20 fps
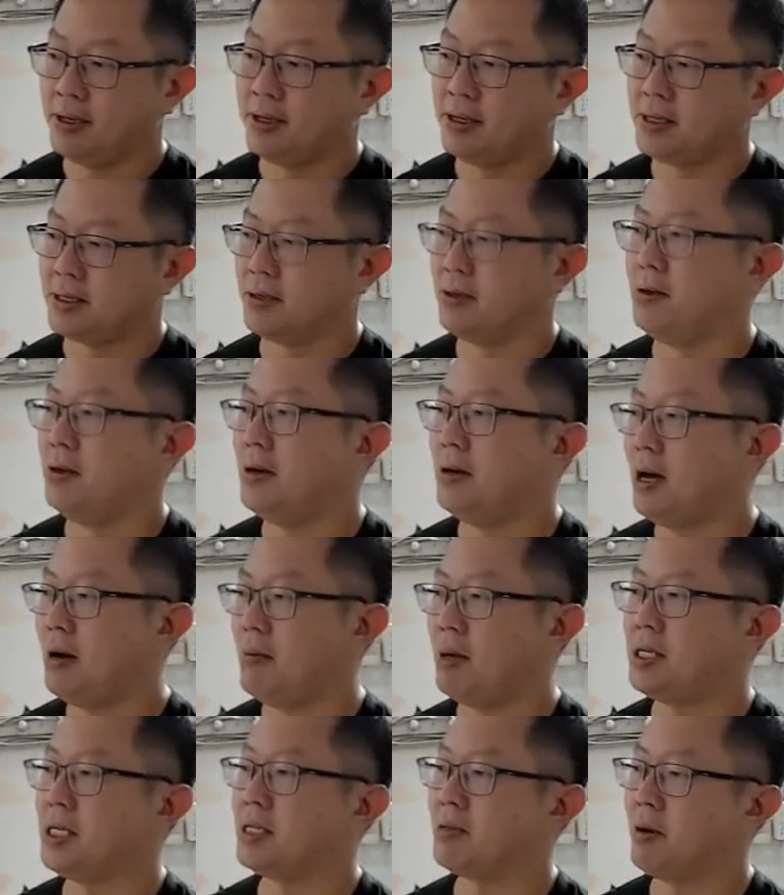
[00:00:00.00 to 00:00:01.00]
So how
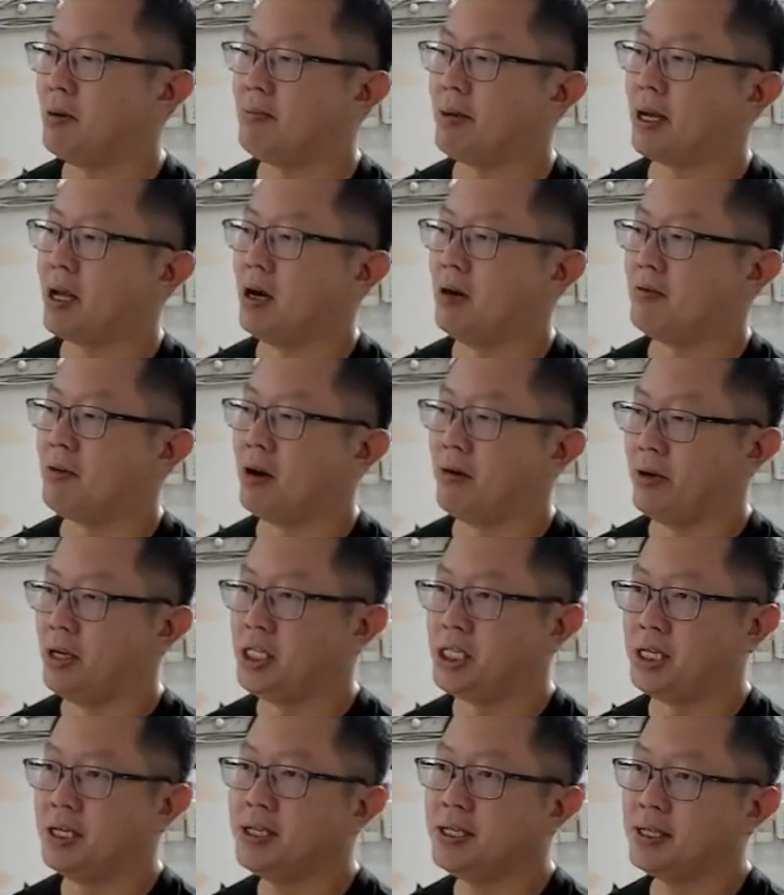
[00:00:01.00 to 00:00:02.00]
much is 1 packet of
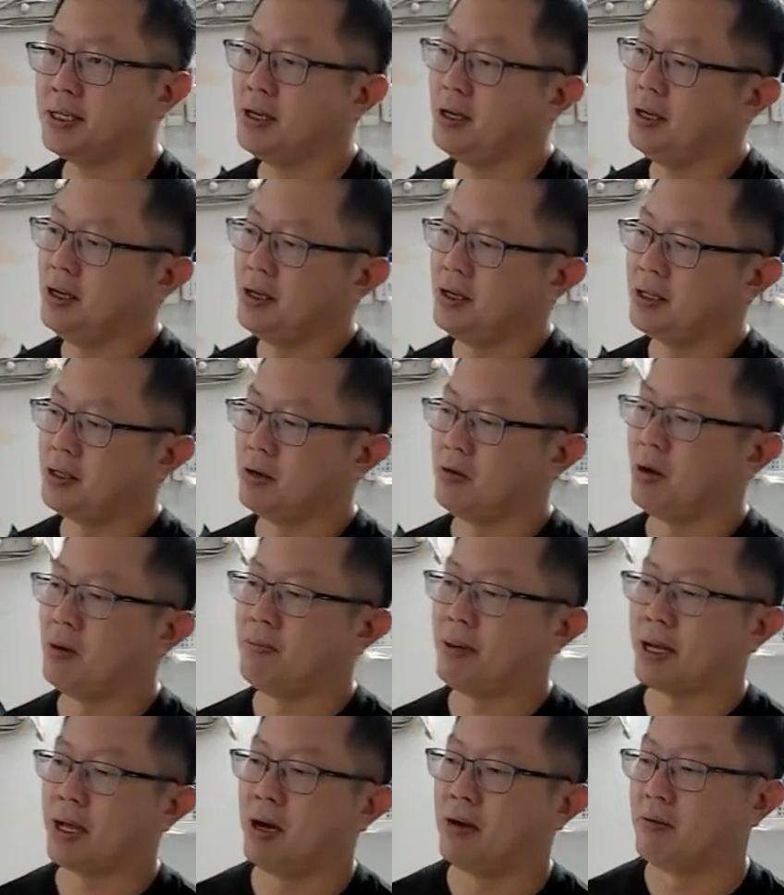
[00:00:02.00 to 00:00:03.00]
oranges? So 1
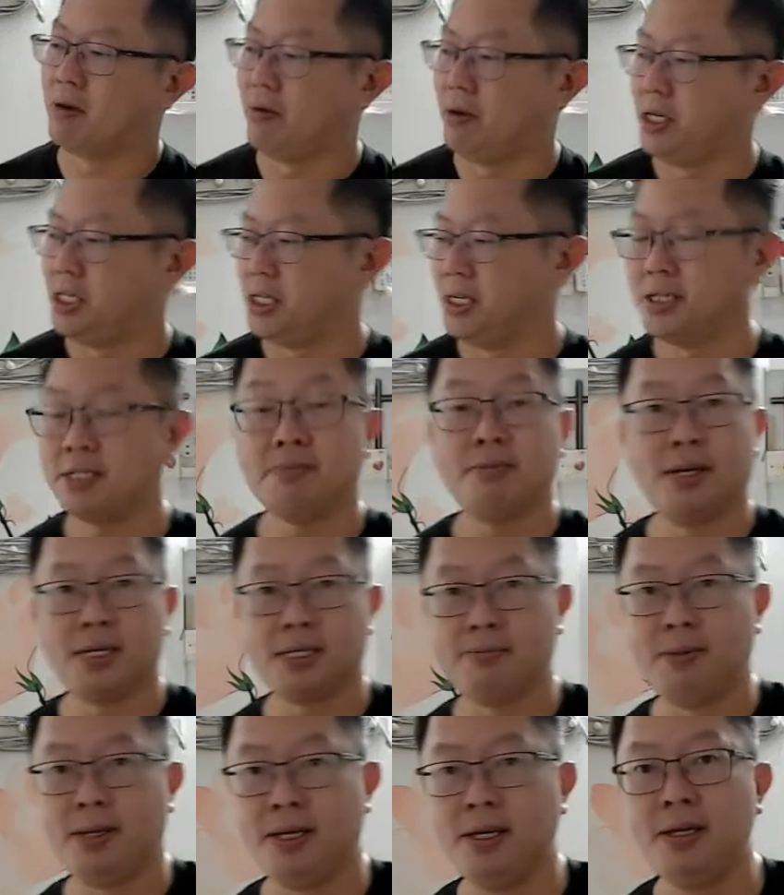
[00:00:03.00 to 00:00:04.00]
packet of oranges
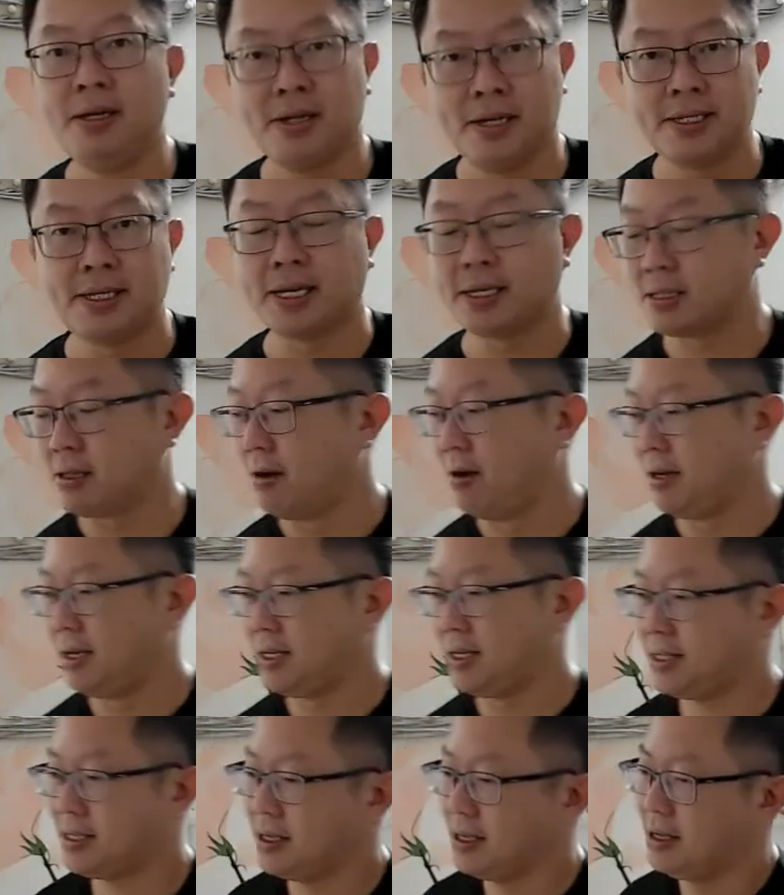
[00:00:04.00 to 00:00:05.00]
must be
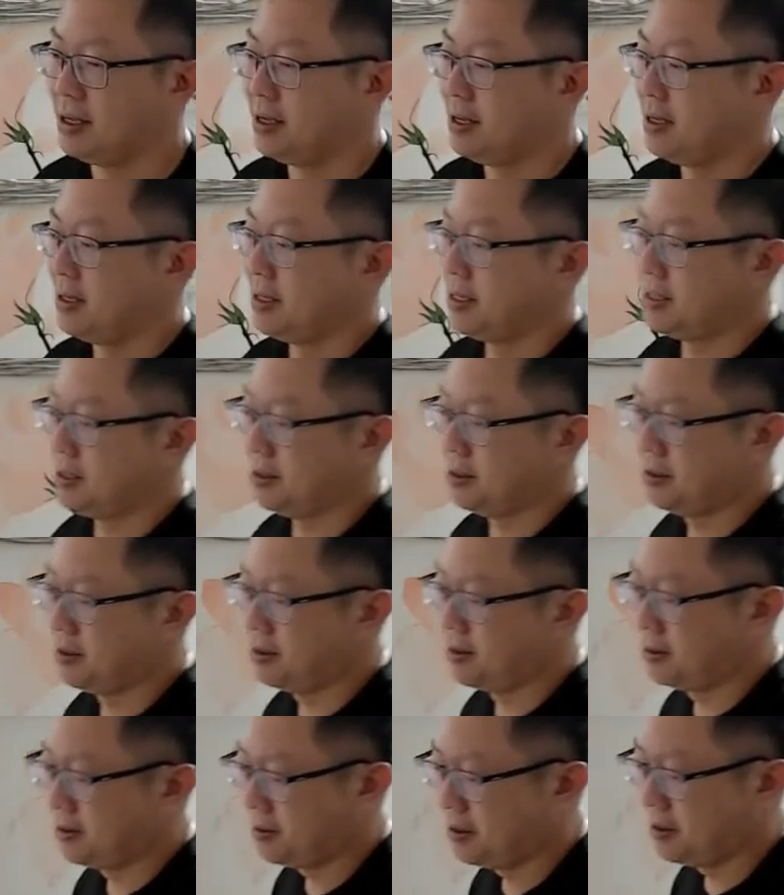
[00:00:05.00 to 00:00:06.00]
$6.
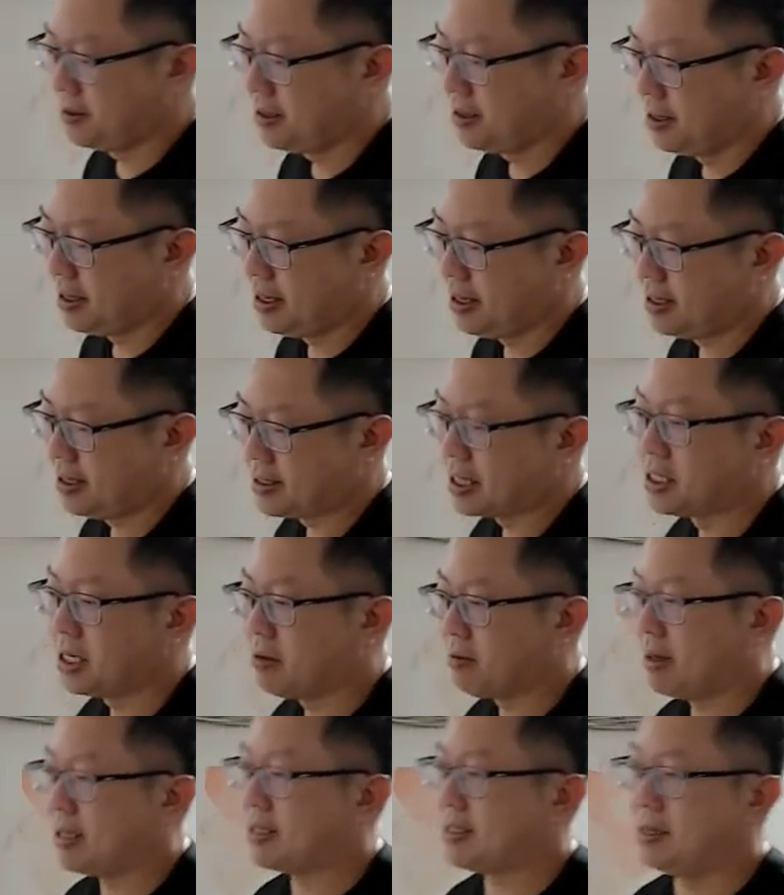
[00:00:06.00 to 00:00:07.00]
So it's actually
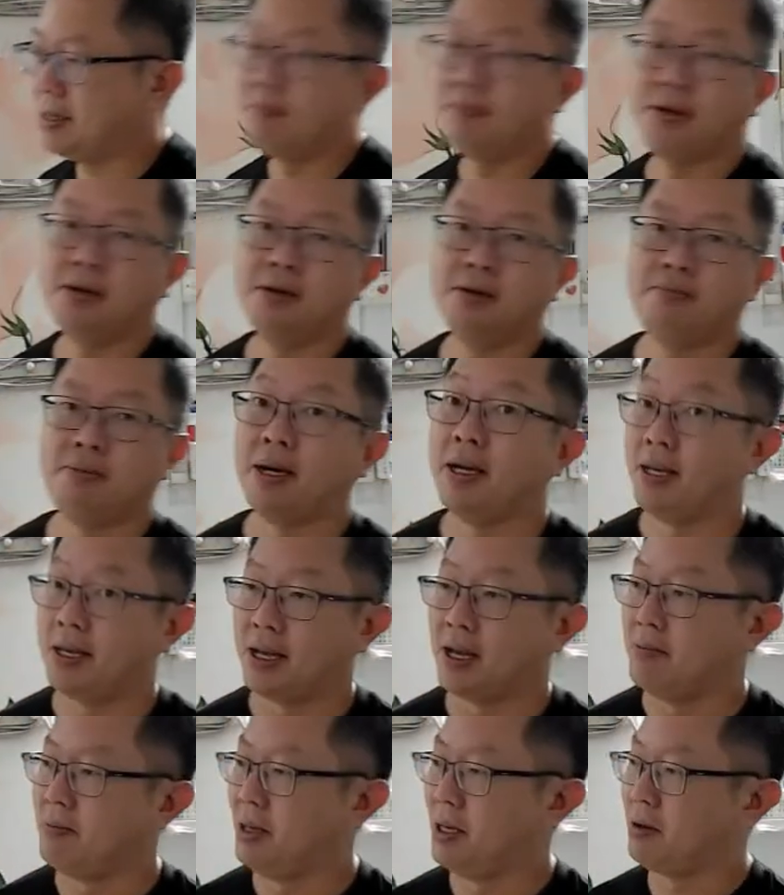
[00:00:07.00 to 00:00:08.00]
quite simple, but it
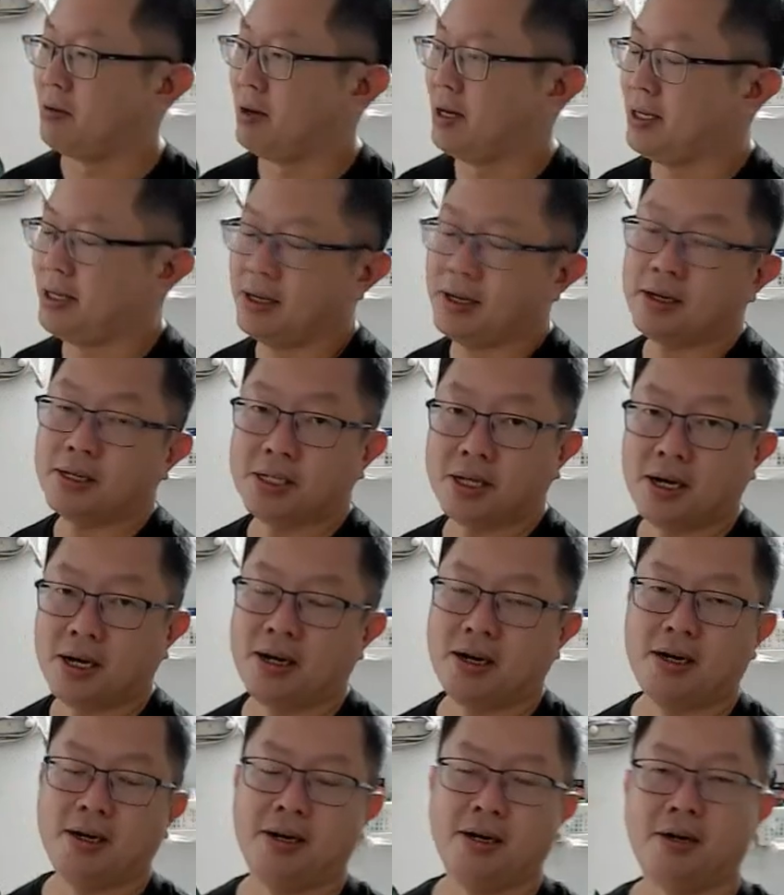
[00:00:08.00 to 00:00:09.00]
can be quite
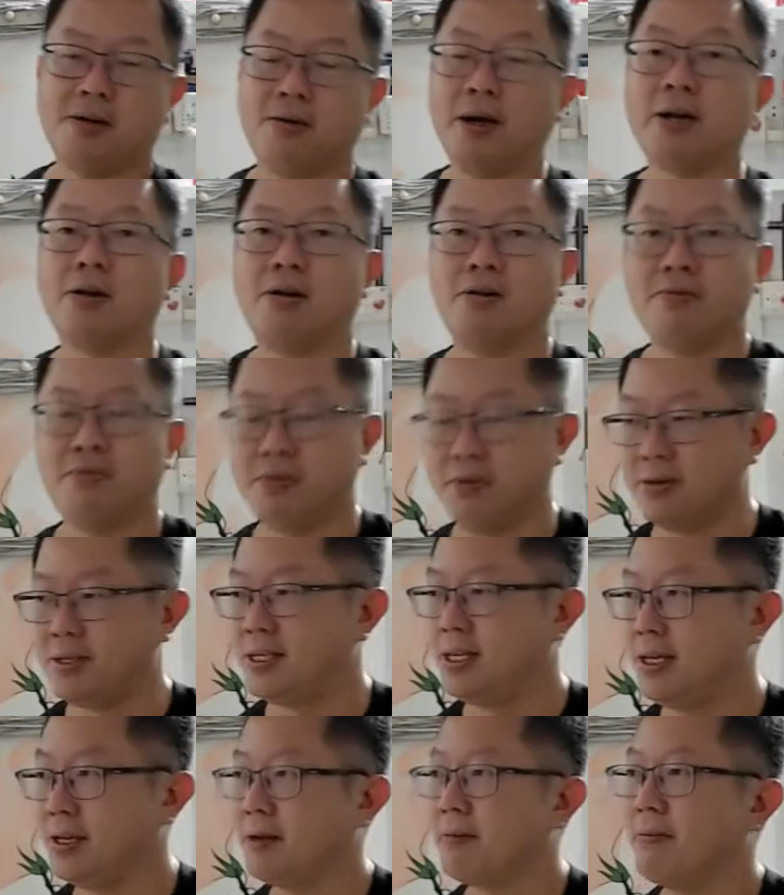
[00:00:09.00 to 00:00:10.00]

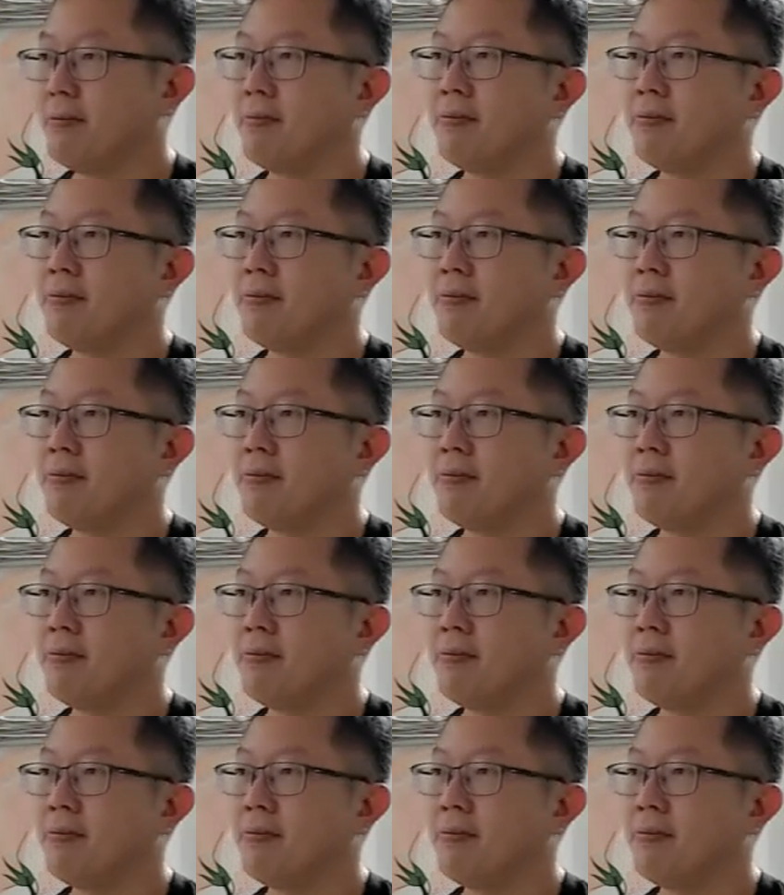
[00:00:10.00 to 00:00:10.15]
confusing.